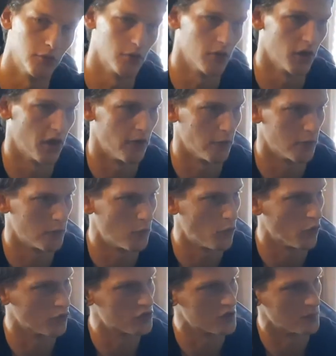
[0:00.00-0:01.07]
that love
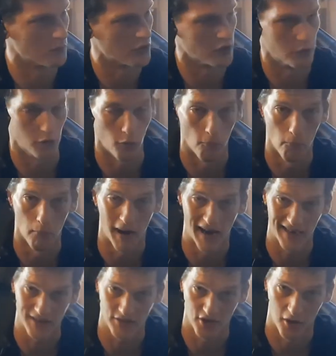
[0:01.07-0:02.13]
watching people
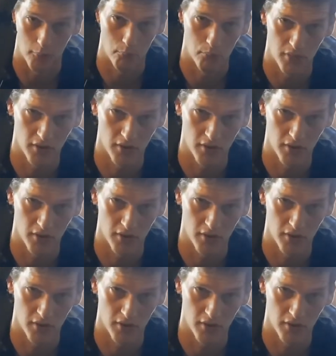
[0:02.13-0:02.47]
mag dump,